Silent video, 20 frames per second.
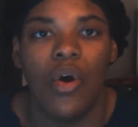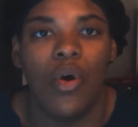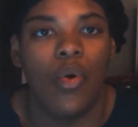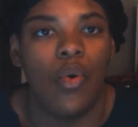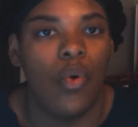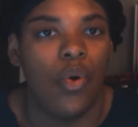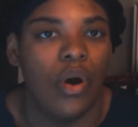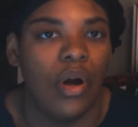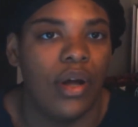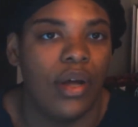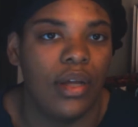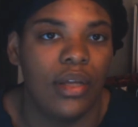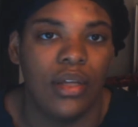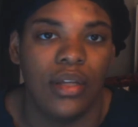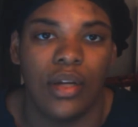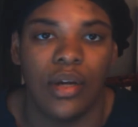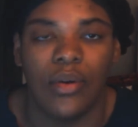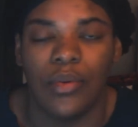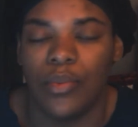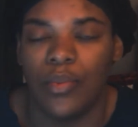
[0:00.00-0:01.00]
or,
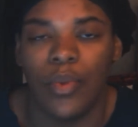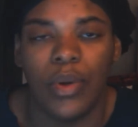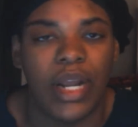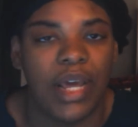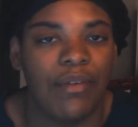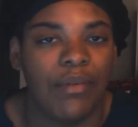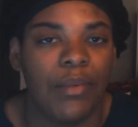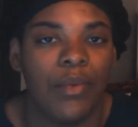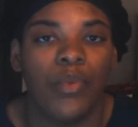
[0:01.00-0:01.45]
you know, whatever.